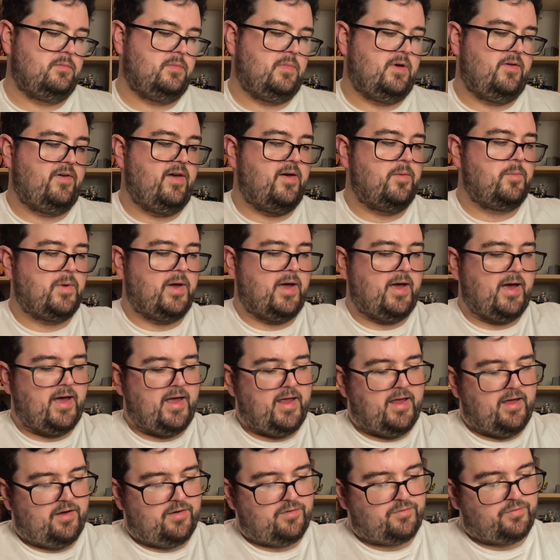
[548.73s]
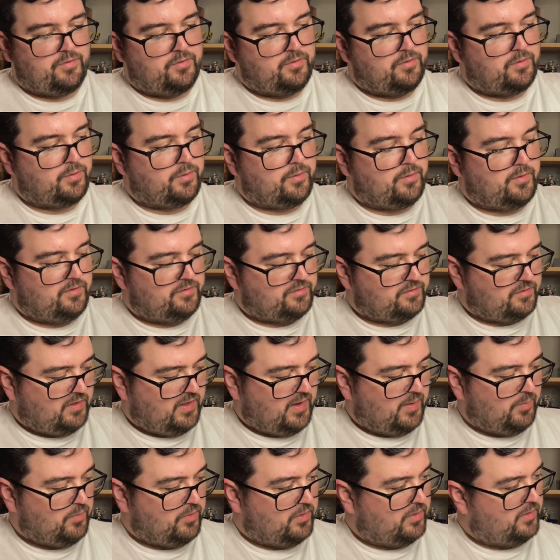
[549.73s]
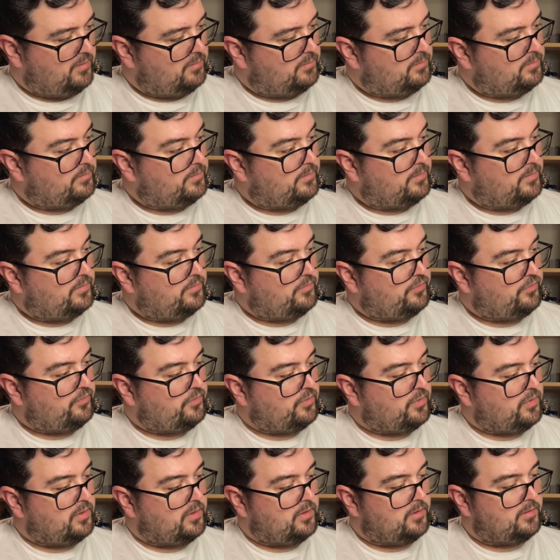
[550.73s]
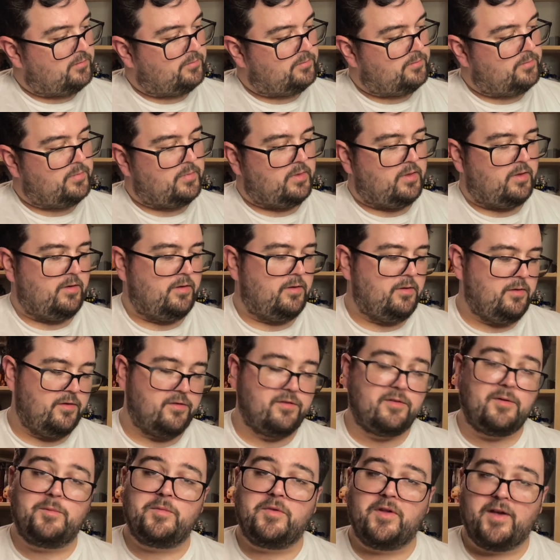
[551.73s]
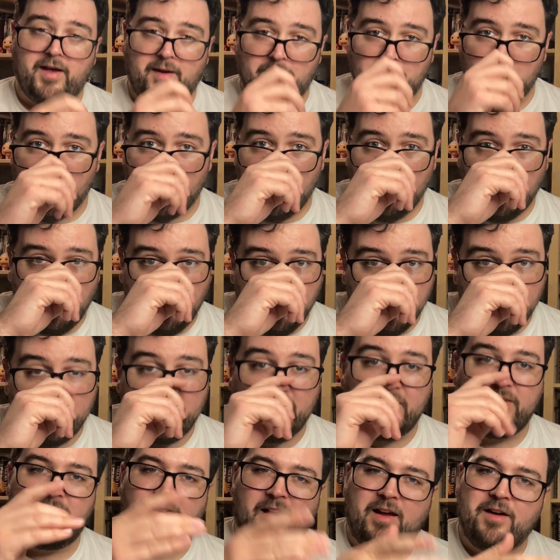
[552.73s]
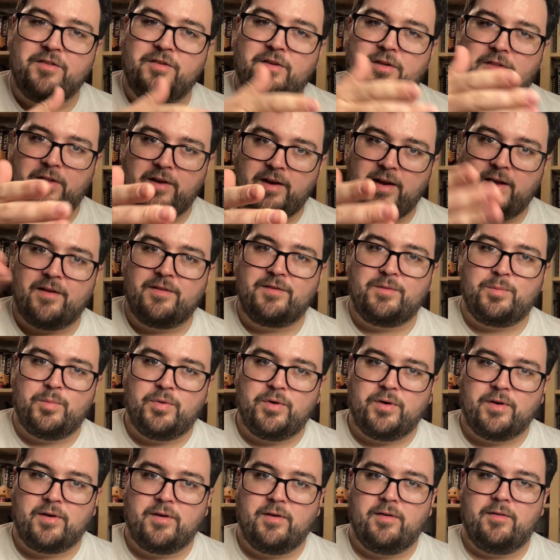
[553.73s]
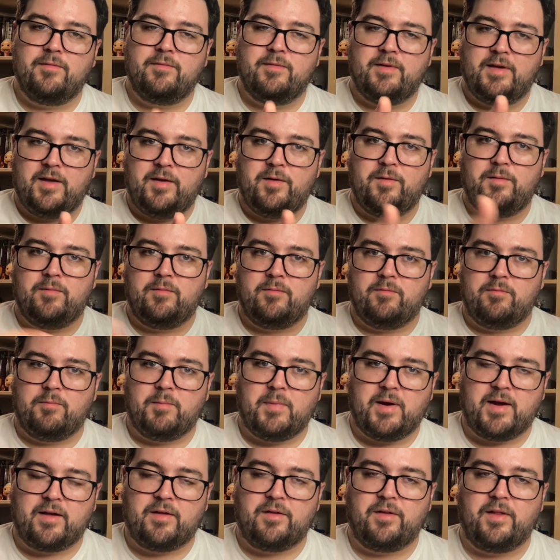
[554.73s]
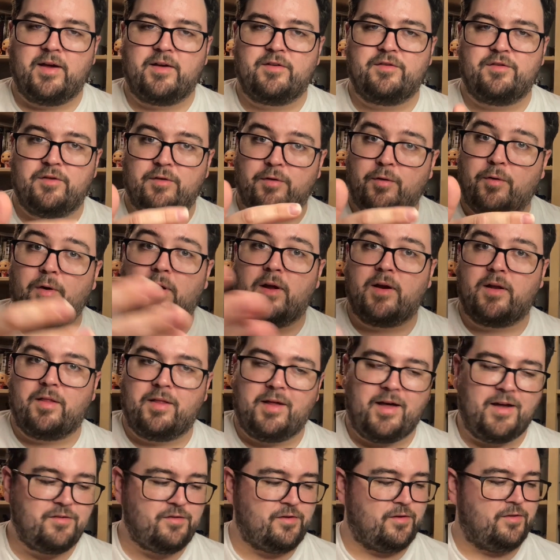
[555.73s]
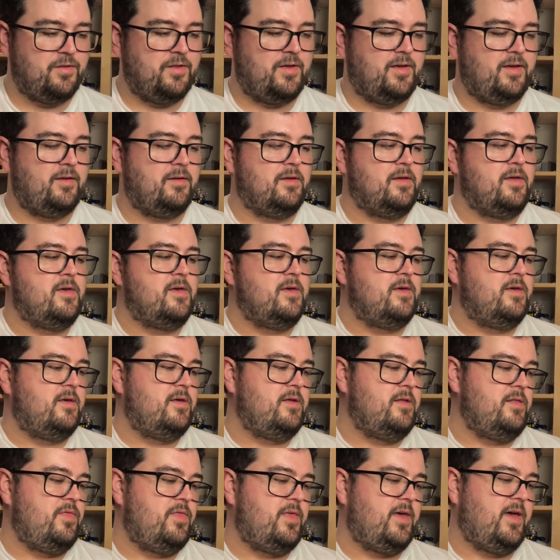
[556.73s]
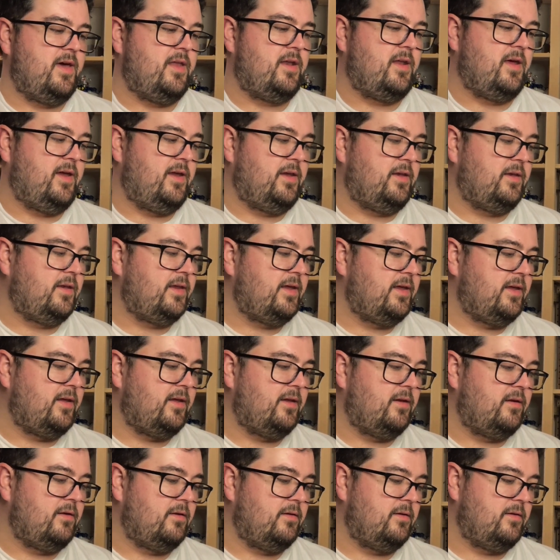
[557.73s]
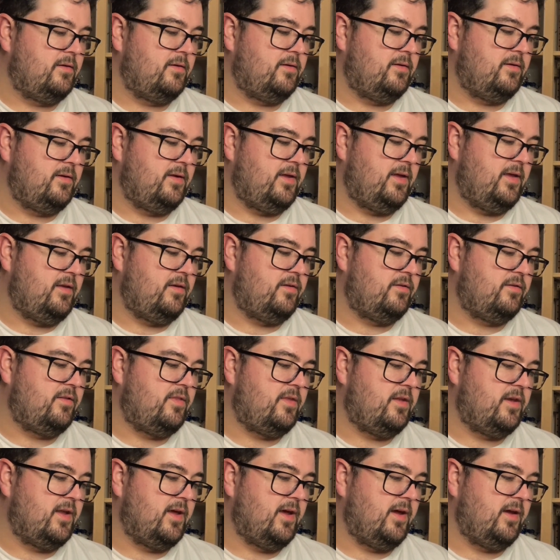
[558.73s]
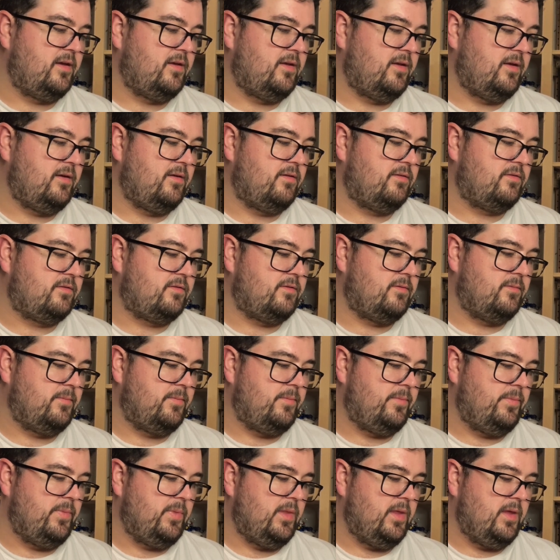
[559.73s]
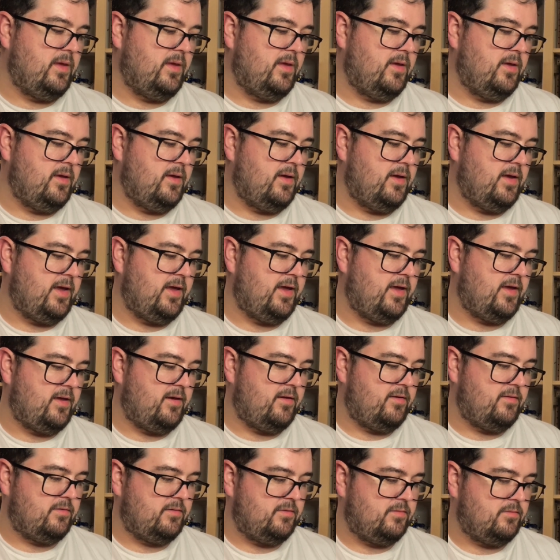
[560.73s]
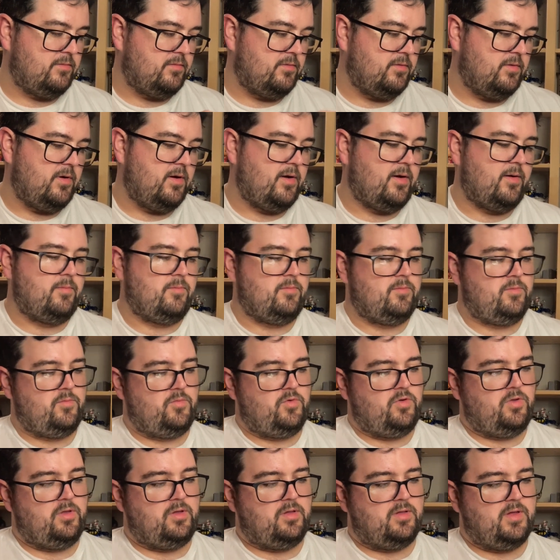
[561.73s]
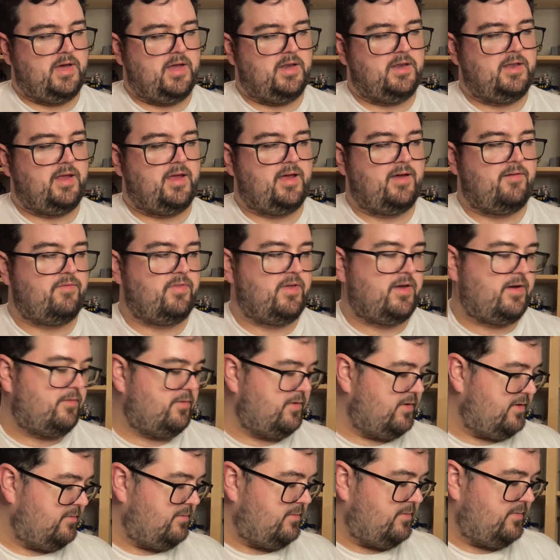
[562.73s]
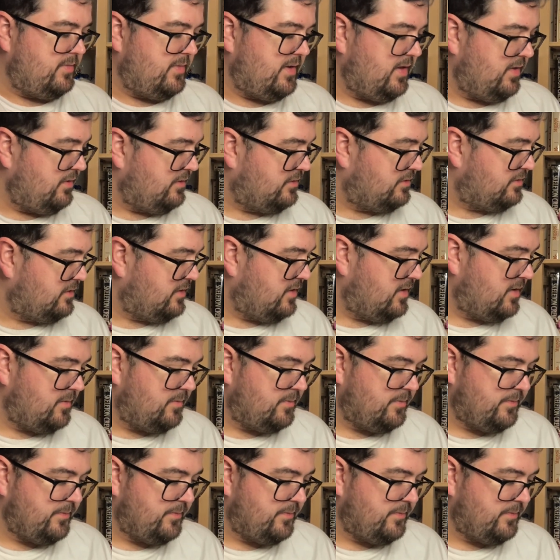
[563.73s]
had my eye out for Dolores Claiborne for some time because it's actually the next book in my collection chronologically that I need into the 90s. And I'm really glad to have that one. That looks good.